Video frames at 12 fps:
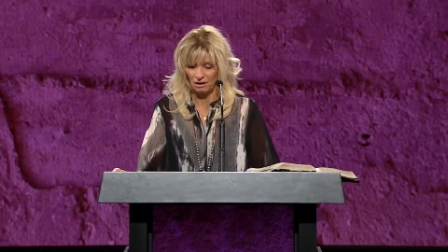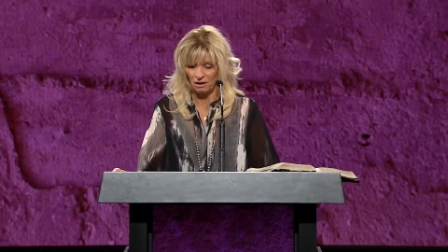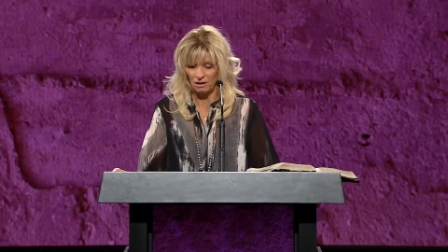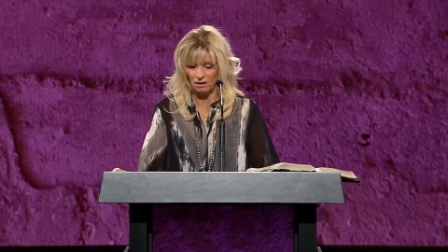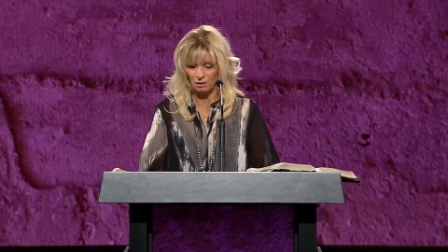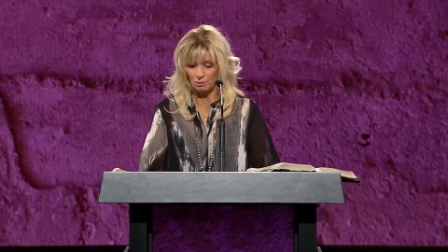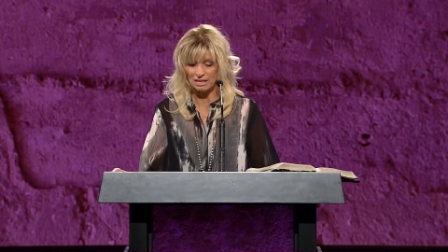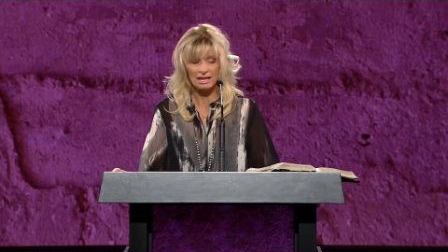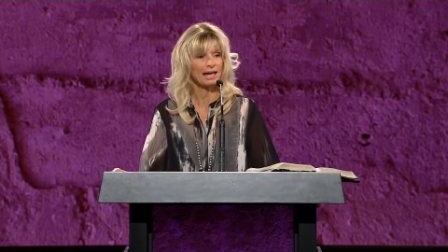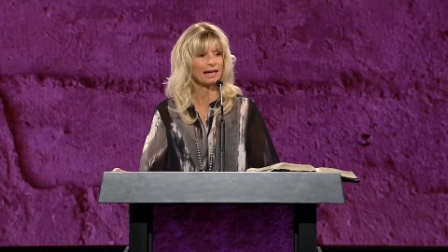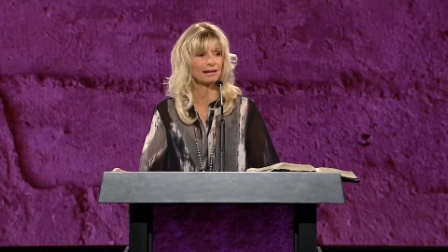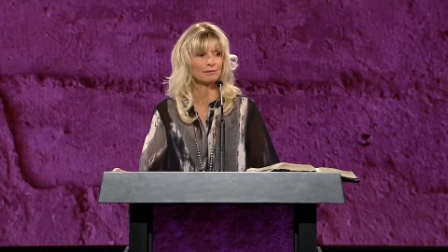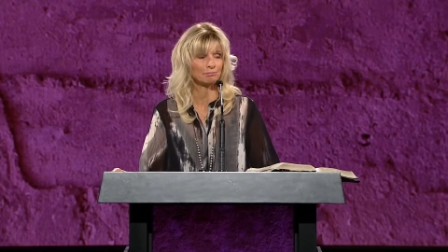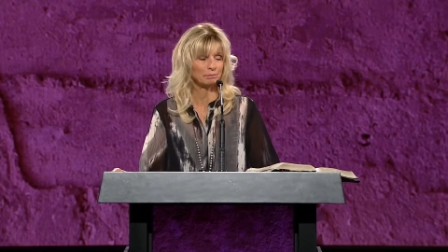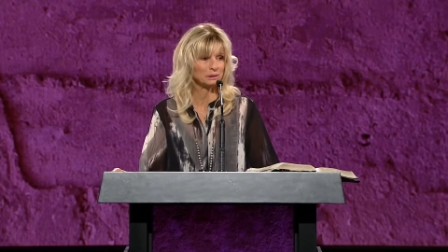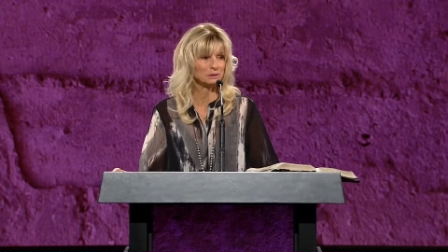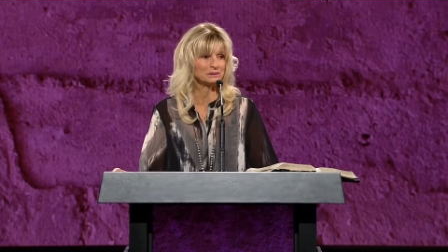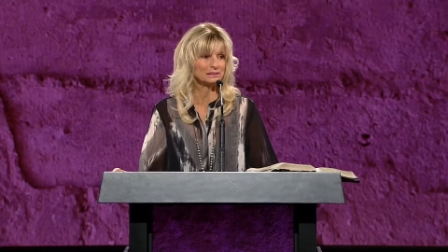Oh, we can't
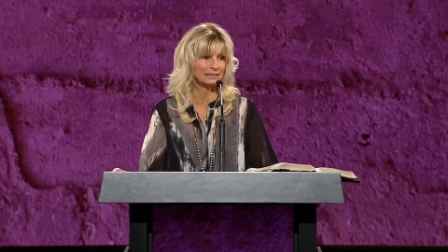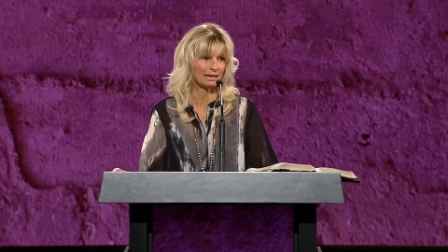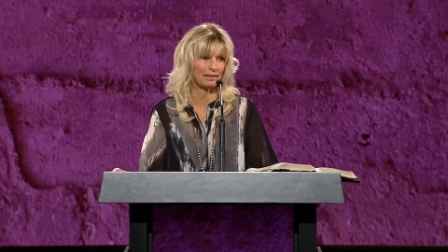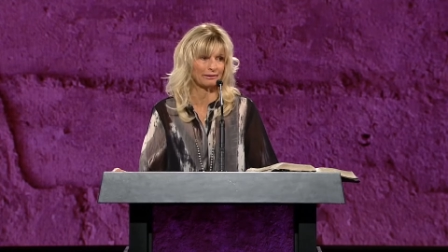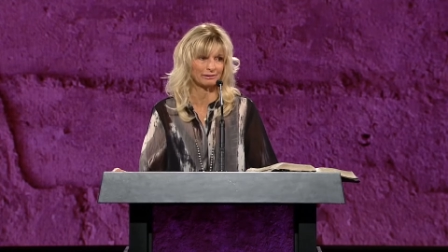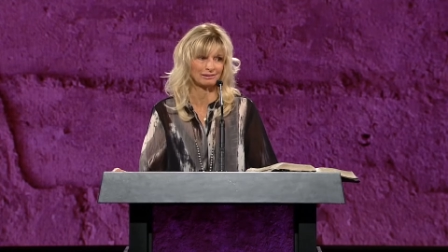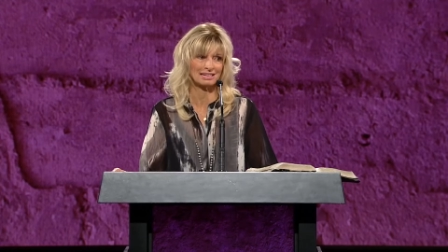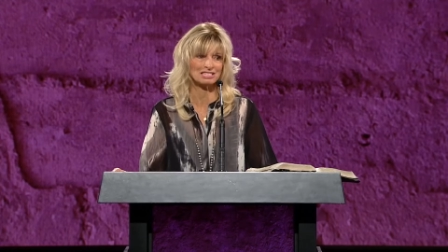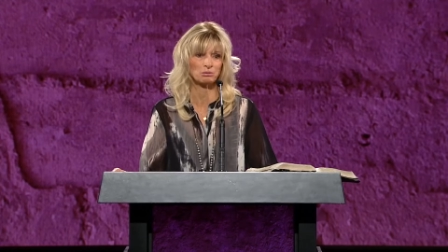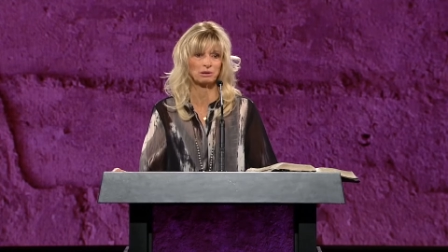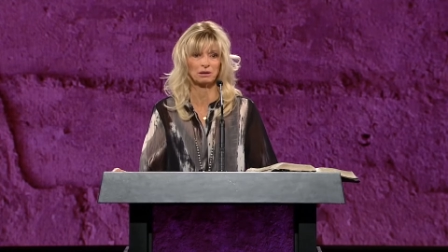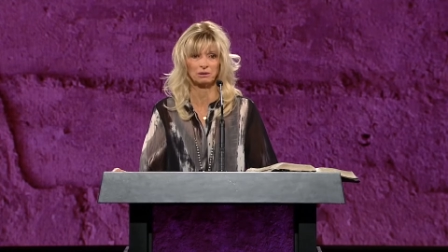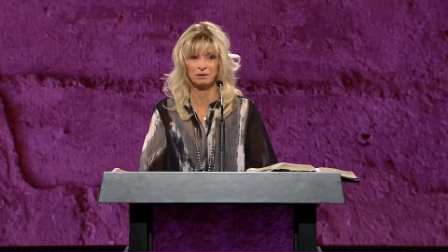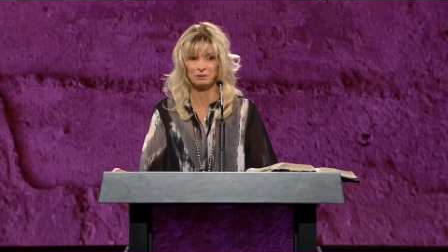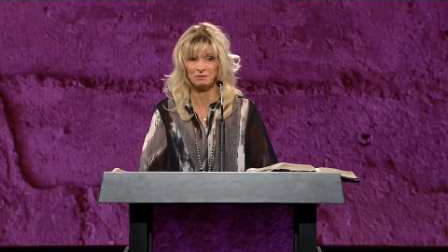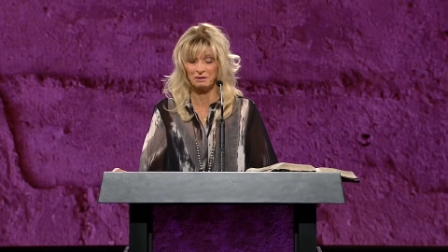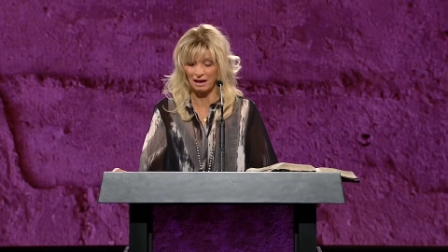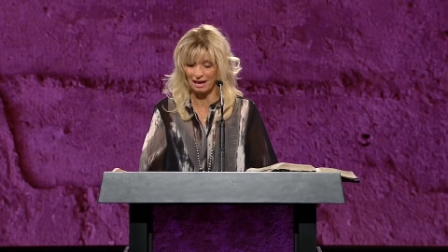build together unless we are
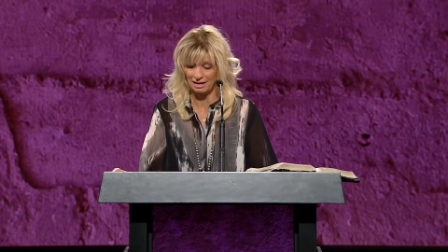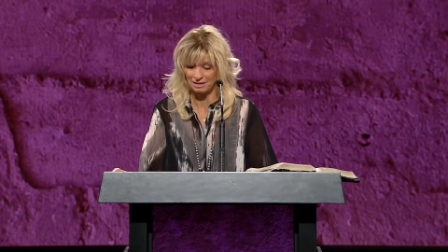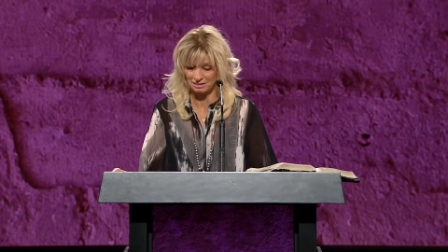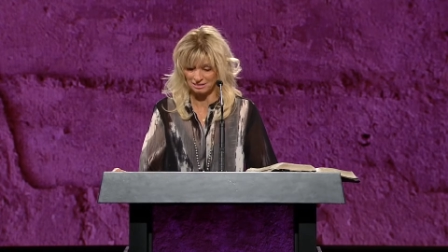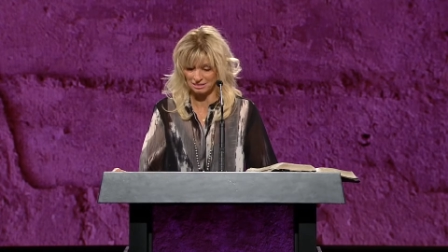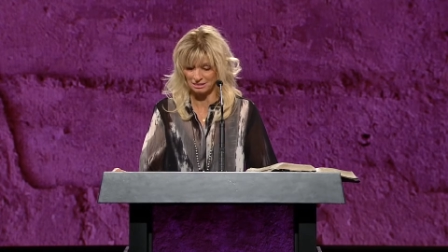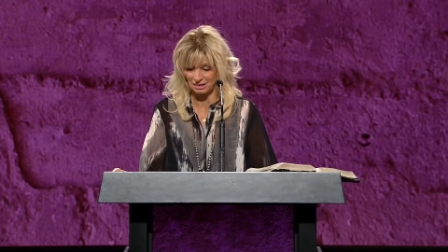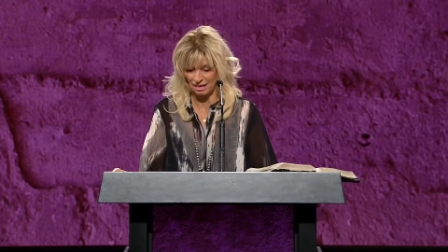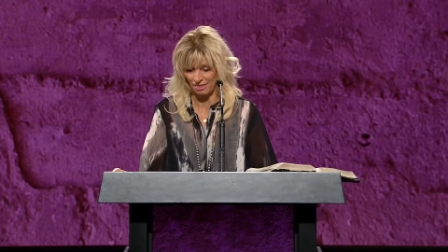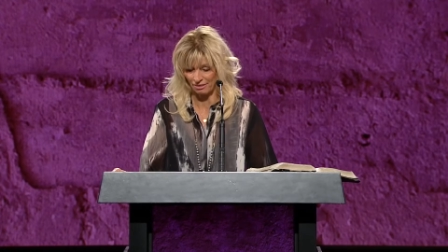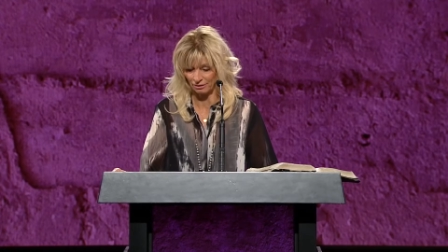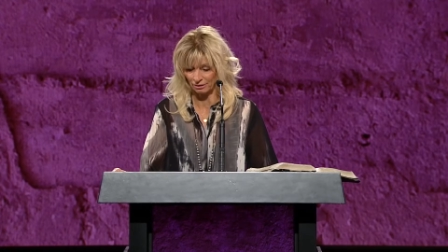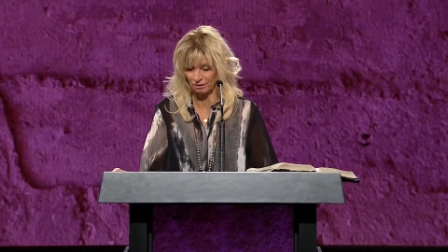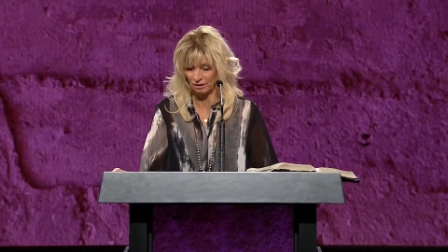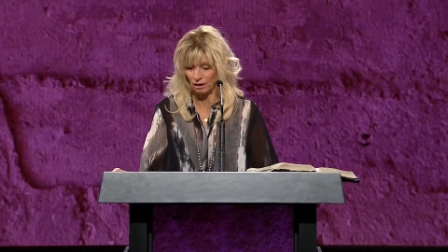united together.